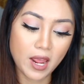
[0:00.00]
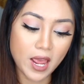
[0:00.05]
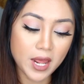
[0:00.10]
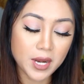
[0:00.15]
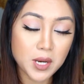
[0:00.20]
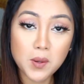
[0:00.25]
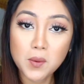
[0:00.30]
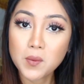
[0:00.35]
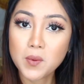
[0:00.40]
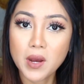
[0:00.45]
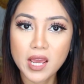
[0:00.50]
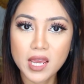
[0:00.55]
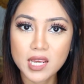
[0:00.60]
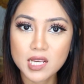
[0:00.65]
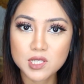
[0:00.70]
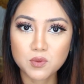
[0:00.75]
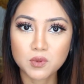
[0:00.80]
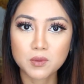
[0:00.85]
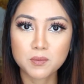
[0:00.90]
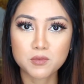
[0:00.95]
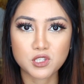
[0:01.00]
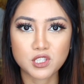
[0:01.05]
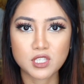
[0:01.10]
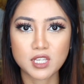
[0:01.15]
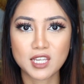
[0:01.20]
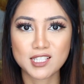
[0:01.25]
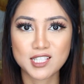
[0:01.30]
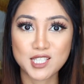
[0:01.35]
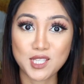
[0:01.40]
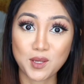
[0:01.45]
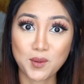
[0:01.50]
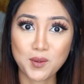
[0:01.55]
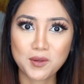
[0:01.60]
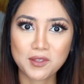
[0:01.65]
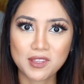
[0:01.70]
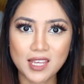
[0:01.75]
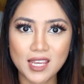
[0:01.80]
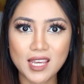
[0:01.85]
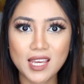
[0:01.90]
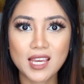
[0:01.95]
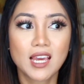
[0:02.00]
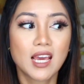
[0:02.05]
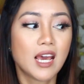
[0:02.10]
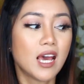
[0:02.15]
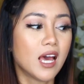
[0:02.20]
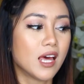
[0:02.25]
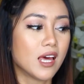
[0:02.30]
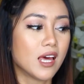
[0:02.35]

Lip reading: Anyways, we'll proceed to the